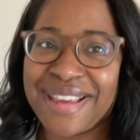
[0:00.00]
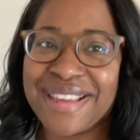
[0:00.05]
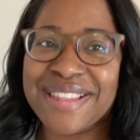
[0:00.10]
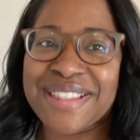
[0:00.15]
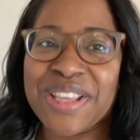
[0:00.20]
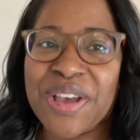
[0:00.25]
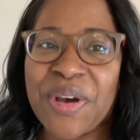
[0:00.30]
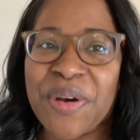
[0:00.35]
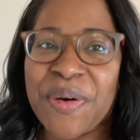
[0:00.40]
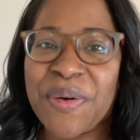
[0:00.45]

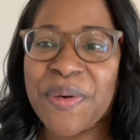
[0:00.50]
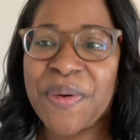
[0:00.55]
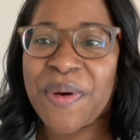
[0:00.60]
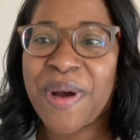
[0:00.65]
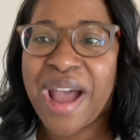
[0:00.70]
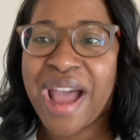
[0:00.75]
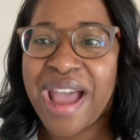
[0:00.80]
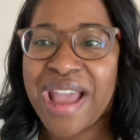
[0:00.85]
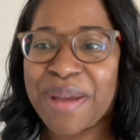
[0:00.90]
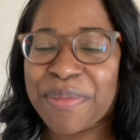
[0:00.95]
So
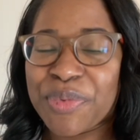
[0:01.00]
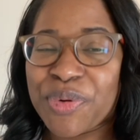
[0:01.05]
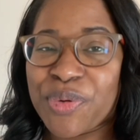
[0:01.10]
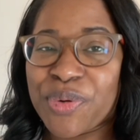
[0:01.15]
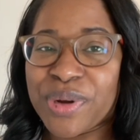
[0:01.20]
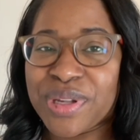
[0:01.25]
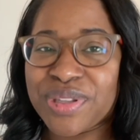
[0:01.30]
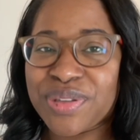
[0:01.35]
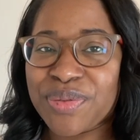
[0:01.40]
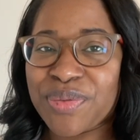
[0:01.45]
I'm
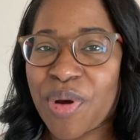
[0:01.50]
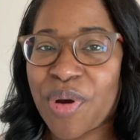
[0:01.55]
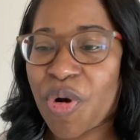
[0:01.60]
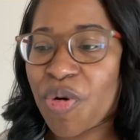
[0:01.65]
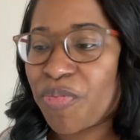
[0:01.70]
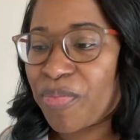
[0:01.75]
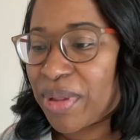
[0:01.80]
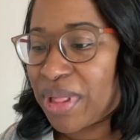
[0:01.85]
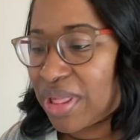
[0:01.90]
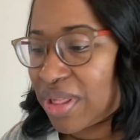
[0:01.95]
going to
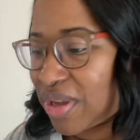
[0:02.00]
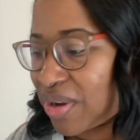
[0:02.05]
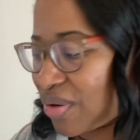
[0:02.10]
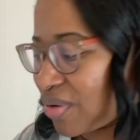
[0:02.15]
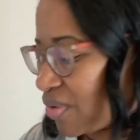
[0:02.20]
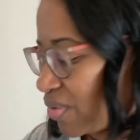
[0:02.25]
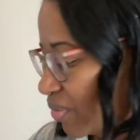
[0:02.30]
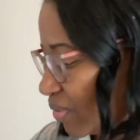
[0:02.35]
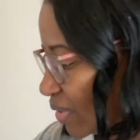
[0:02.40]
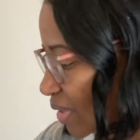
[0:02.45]
open
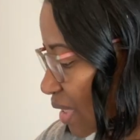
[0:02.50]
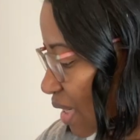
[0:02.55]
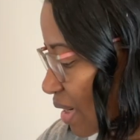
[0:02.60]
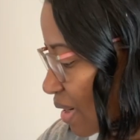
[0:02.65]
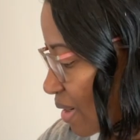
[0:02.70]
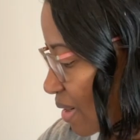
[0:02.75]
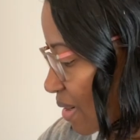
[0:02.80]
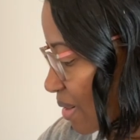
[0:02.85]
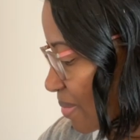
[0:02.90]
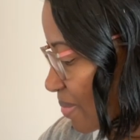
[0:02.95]
those
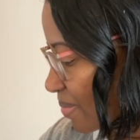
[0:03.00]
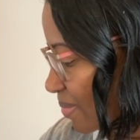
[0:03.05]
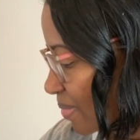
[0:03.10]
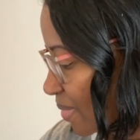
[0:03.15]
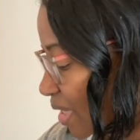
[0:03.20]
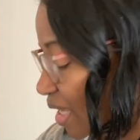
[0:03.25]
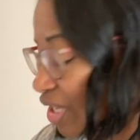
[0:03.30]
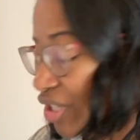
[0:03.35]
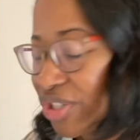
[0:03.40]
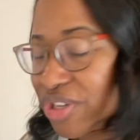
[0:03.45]
um,
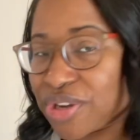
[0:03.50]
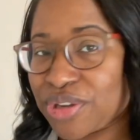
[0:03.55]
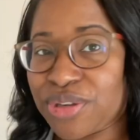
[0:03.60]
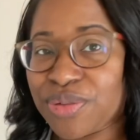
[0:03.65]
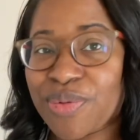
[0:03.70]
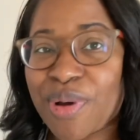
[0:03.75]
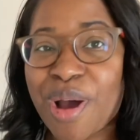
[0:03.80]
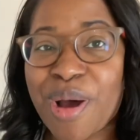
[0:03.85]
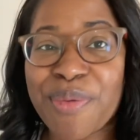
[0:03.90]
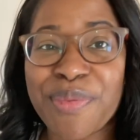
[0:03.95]
and show
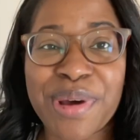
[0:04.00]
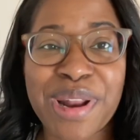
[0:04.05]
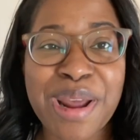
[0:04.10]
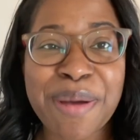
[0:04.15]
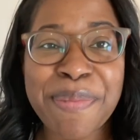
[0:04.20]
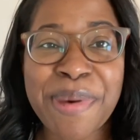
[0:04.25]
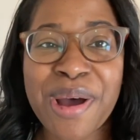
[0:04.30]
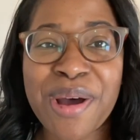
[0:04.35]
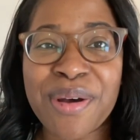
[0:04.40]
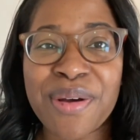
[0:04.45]
you all what I
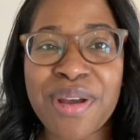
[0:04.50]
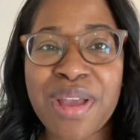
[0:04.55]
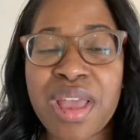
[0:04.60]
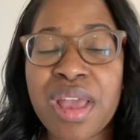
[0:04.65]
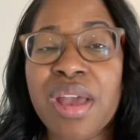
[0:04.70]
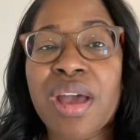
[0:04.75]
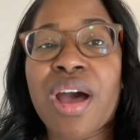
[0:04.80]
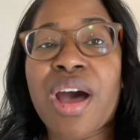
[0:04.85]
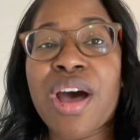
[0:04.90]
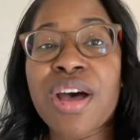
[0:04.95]
bought.
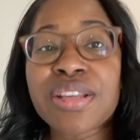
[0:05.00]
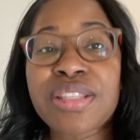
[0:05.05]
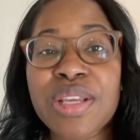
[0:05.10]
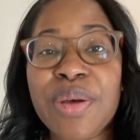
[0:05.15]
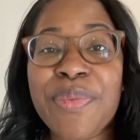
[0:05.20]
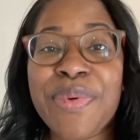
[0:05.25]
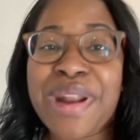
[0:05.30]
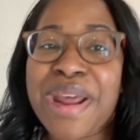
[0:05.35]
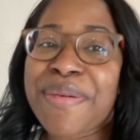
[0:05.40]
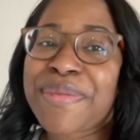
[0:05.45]
Also,
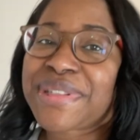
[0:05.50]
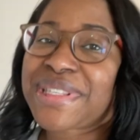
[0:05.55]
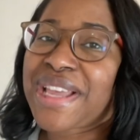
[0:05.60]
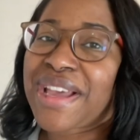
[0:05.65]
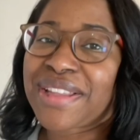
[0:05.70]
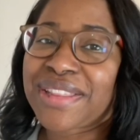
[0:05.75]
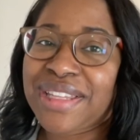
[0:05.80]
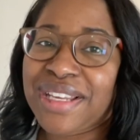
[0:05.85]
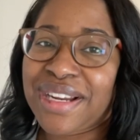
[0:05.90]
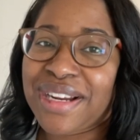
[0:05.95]
when I was
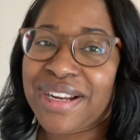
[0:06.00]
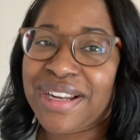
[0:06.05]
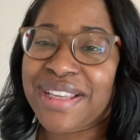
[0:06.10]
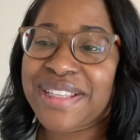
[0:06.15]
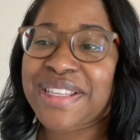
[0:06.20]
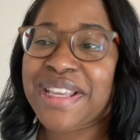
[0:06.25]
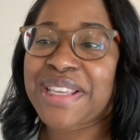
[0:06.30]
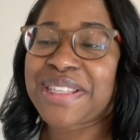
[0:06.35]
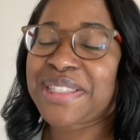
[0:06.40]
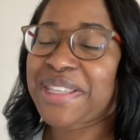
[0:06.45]
out there,
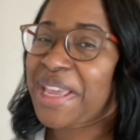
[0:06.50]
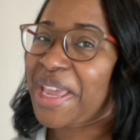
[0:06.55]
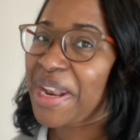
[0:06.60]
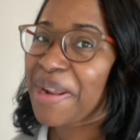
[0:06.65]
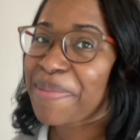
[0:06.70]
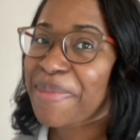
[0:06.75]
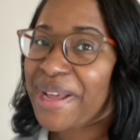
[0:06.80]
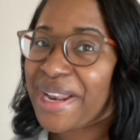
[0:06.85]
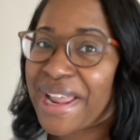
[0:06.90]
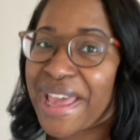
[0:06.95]
as I said in
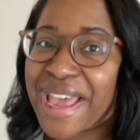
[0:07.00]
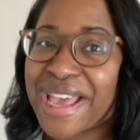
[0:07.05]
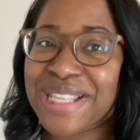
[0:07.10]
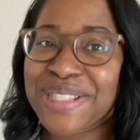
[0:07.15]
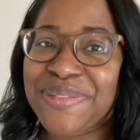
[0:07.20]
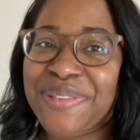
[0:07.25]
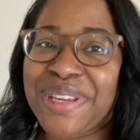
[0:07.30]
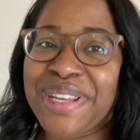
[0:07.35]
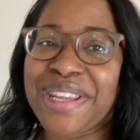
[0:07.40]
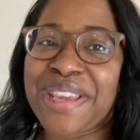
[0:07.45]
my last
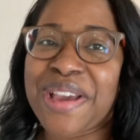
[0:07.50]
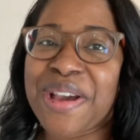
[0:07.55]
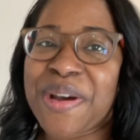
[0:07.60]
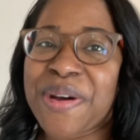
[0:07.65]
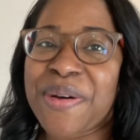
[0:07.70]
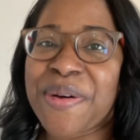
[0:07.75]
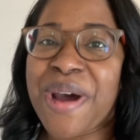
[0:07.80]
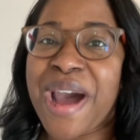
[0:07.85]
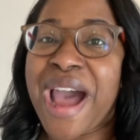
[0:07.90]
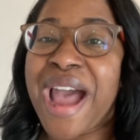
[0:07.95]

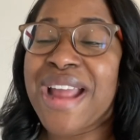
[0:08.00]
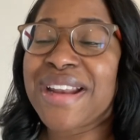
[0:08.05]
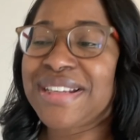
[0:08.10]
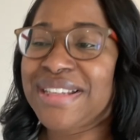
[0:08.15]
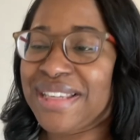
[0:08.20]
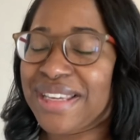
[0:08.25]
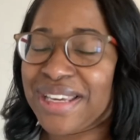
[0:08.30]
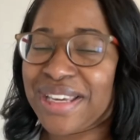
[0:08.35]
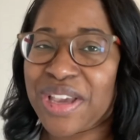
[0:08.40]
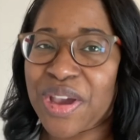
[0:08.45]
video, I
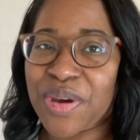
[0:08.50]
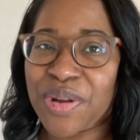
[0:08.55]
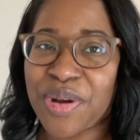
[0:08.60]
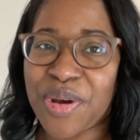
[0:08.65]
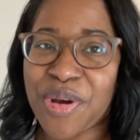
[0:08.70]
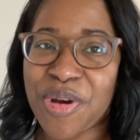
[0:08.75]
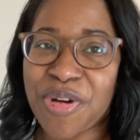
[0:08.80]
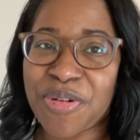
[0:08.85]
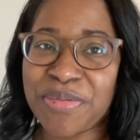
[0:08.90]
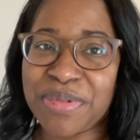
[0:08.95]
did go to
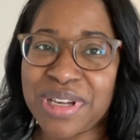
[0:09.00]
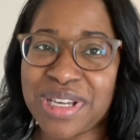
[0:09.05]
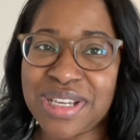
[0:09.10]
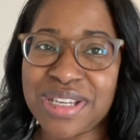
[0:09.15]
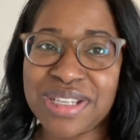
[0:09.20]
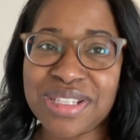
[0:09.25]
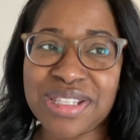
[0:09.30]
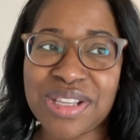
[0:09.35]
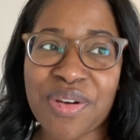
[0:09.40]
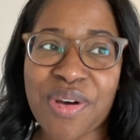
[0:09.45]
Home
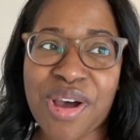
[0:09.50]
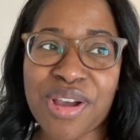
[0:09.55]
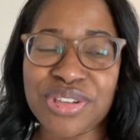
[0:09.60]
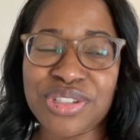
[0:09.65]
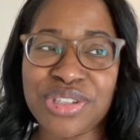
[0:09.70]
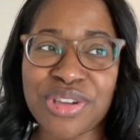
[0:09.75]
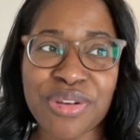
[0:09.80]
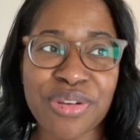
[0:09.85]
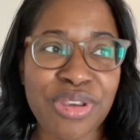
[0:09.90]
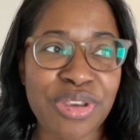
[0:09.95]
Goods, so I'll
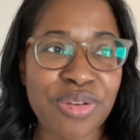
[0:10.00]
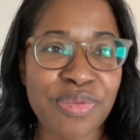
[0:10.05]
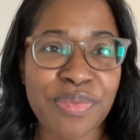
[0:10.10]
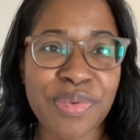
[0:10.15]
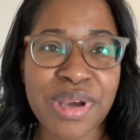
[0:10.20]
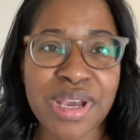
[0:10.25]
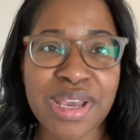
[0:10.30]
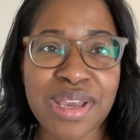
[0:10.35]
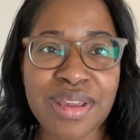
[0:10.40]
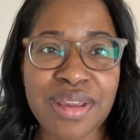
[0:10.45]
show you
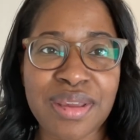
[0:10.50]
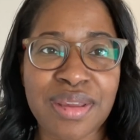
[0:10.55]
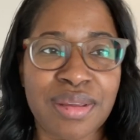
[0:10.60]
what